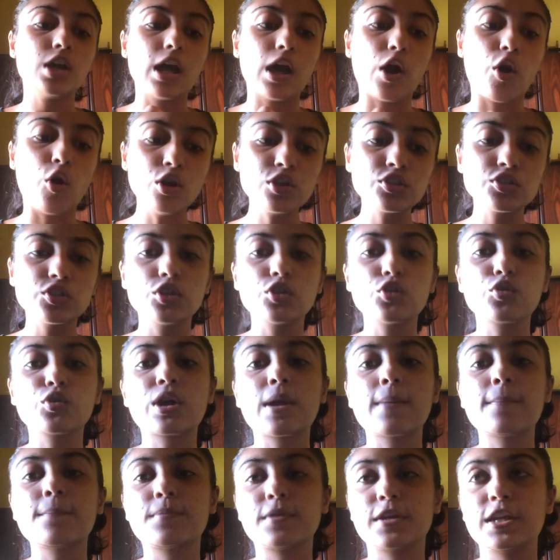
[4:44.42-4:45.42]
Also, you
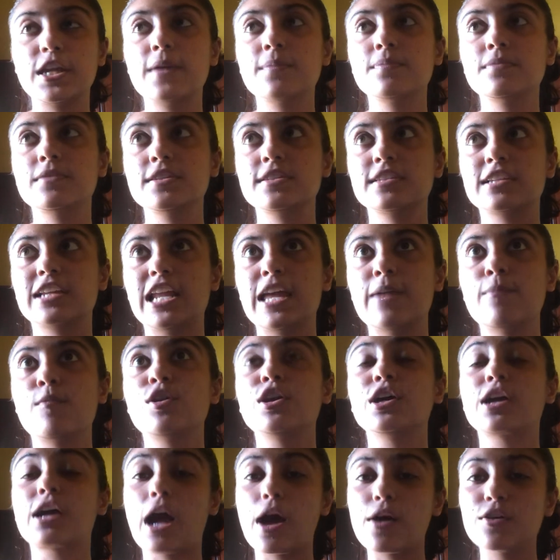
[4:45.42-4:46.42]
can preempt this claim on
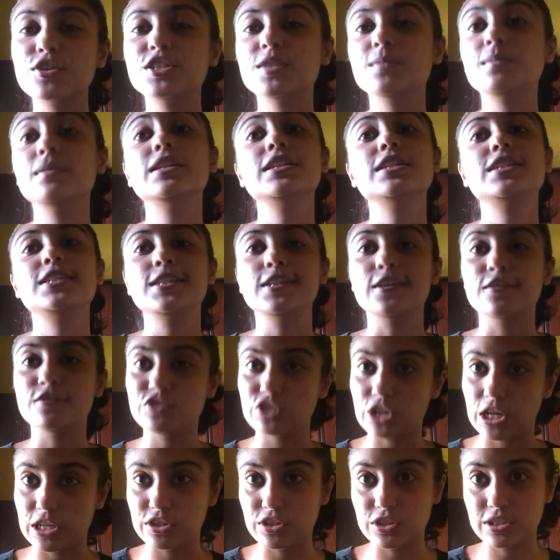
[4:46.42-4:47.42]
accountability of
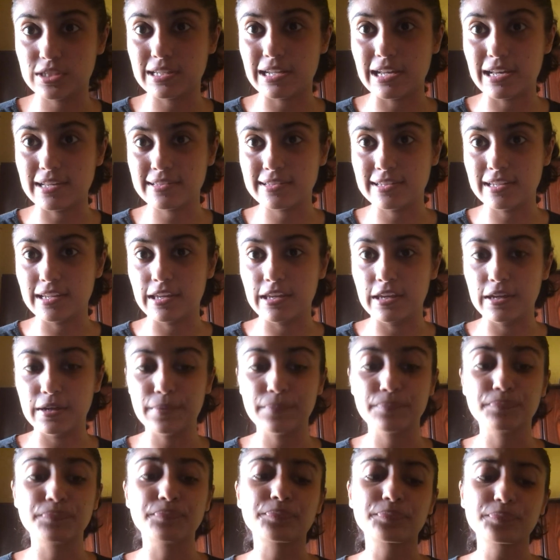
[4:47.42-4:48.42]
judges. Lastly here,
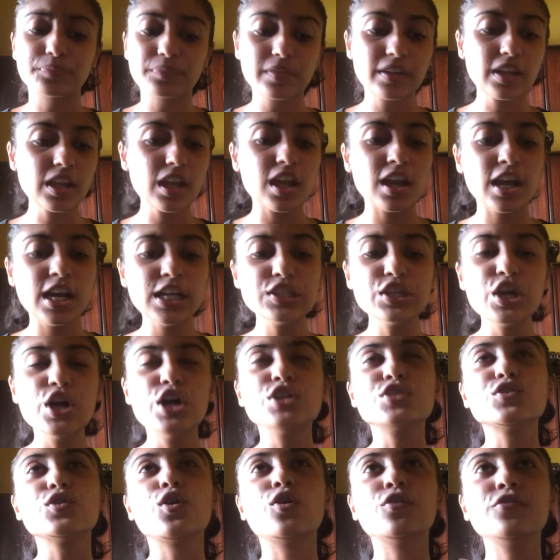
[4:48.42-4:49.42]
right?
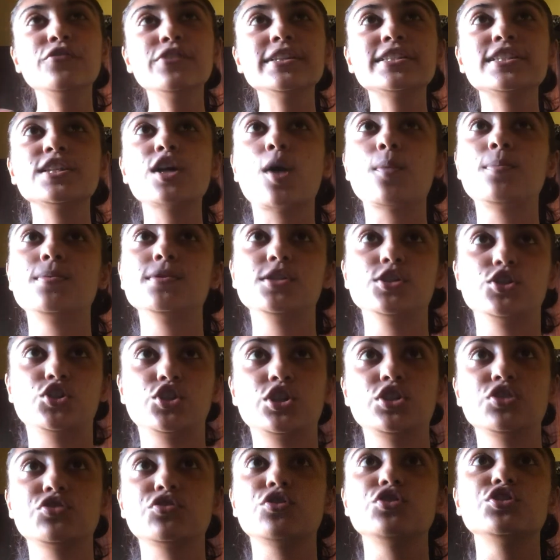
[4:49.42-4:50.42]
So obviously
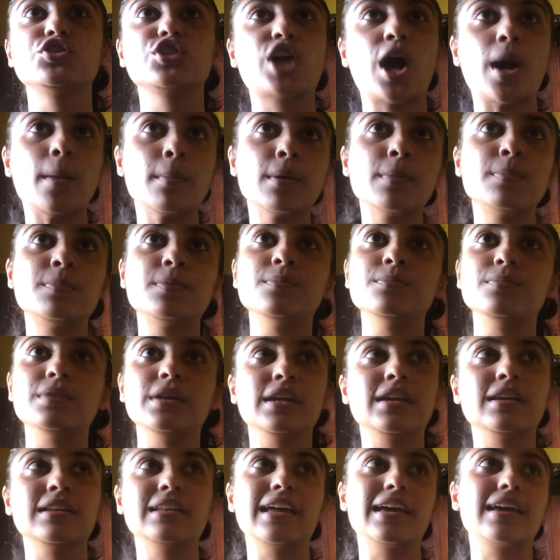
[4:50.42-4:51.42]
opposition is going to come up and
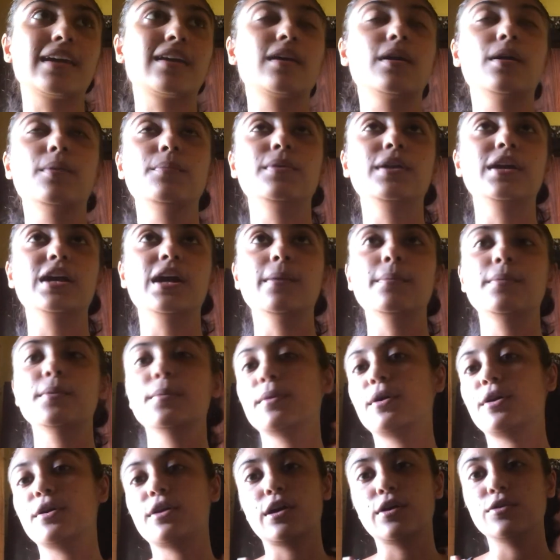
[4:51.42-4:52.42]
bring up
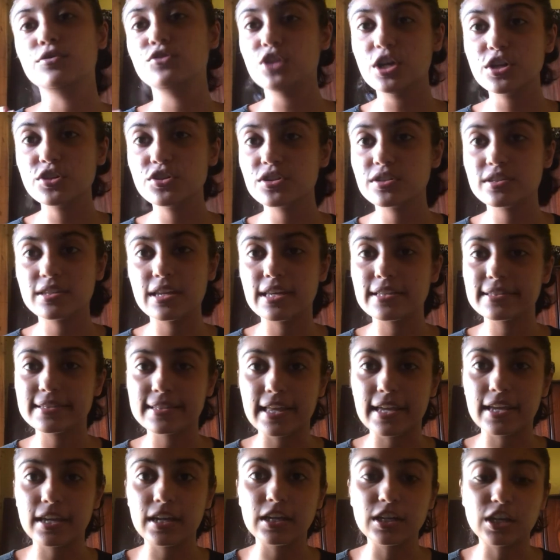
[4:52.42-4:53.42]
about how judges, there's
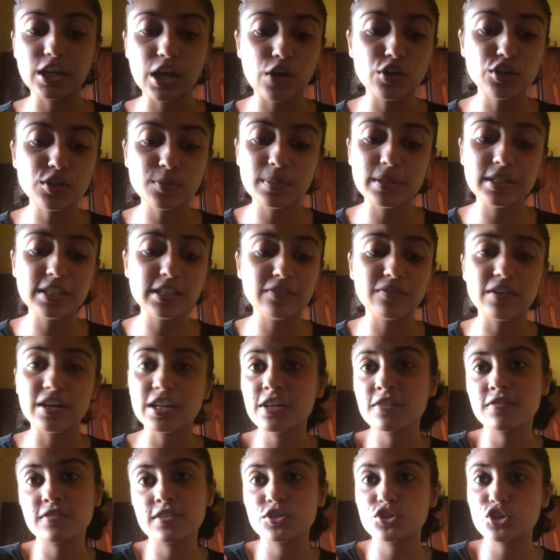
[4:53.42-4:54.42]
accountability, what
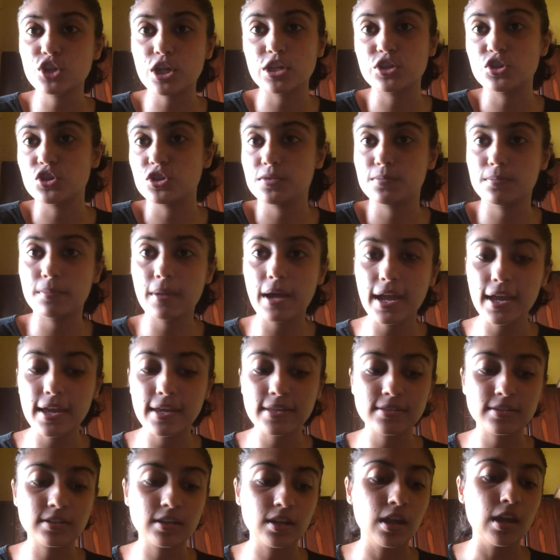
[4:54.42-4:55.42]
if this judge is
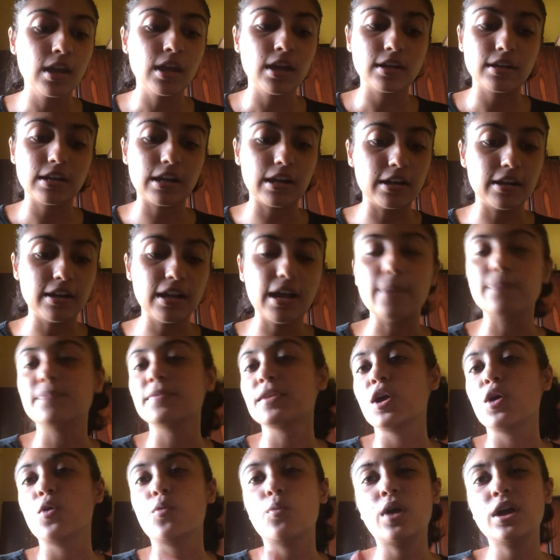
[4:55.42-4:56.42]
biased,
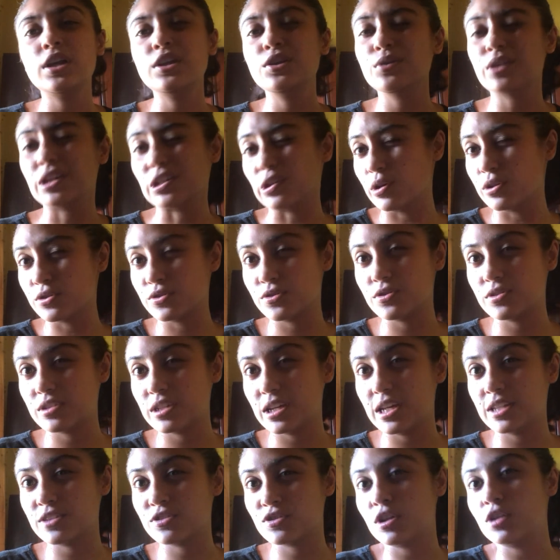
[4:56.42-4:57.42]
One, you can also
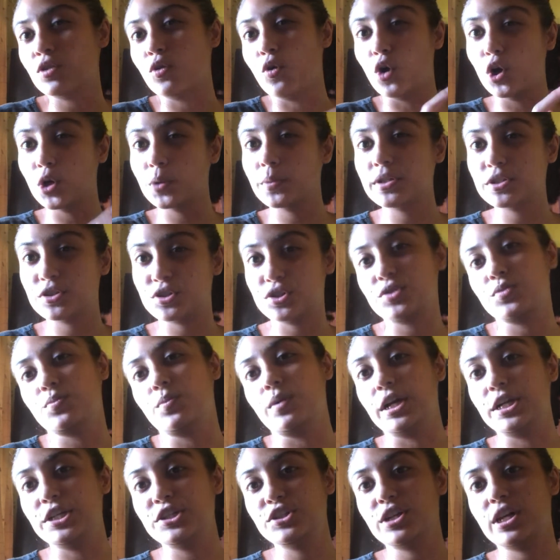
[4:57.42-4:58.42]
say it's not always just
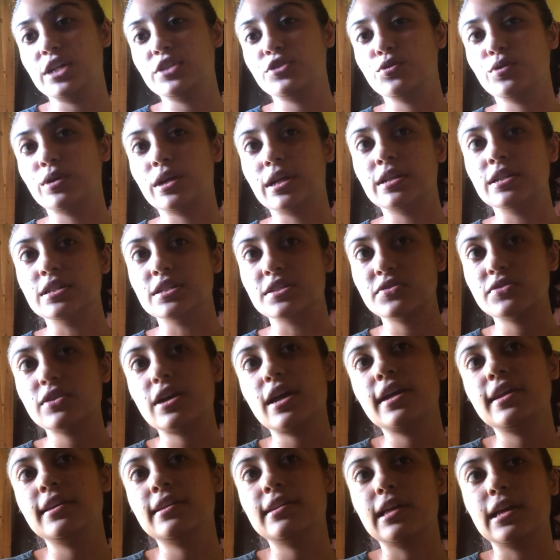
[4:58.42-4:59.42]
one judge. You can
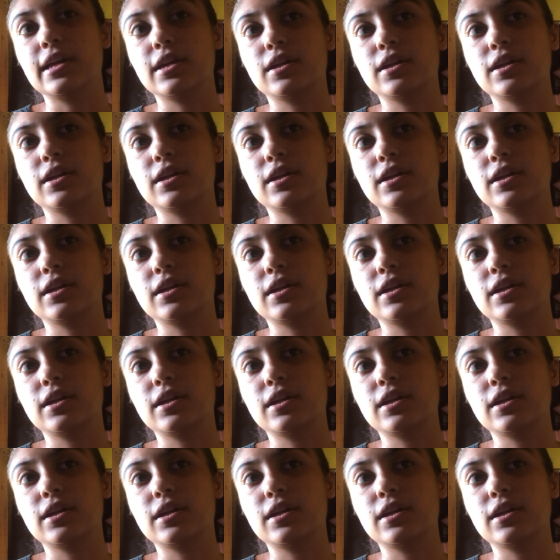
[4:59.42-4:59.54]
assign